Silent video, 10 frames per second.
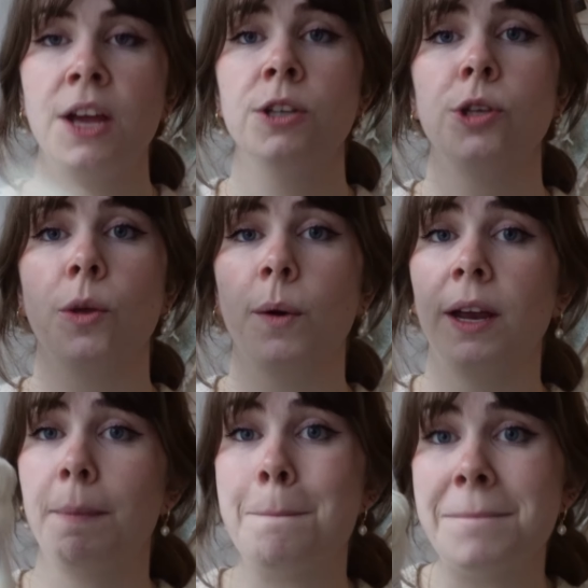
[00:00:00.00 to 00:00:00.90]
So there were
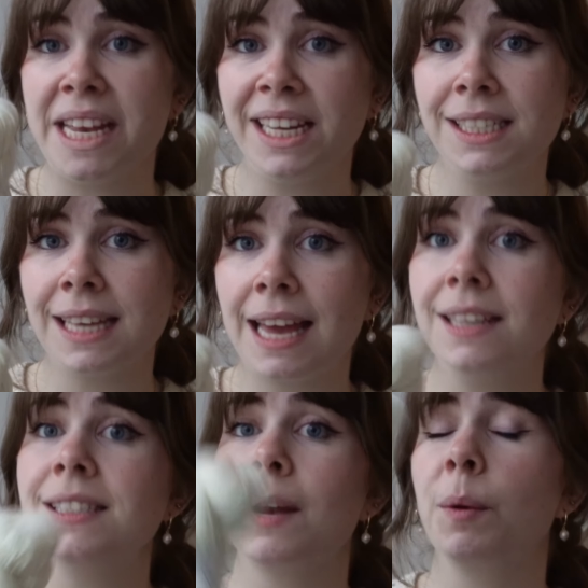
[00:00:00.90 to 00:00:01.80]
mini
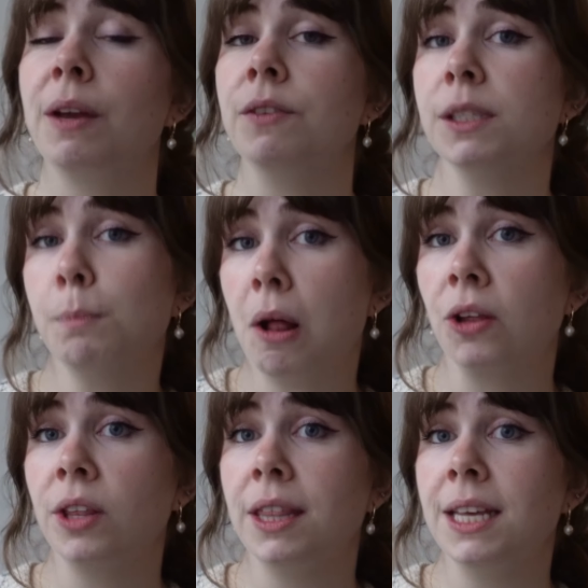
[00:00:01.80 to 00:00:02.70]
skeins that were even
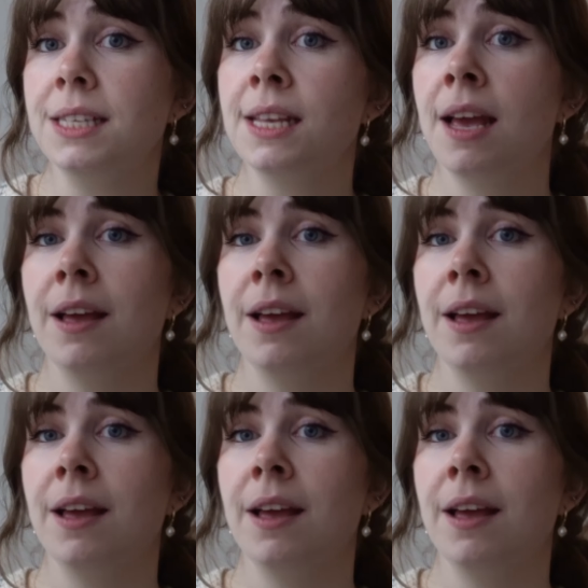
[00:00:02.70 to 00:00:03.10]
smaller than these.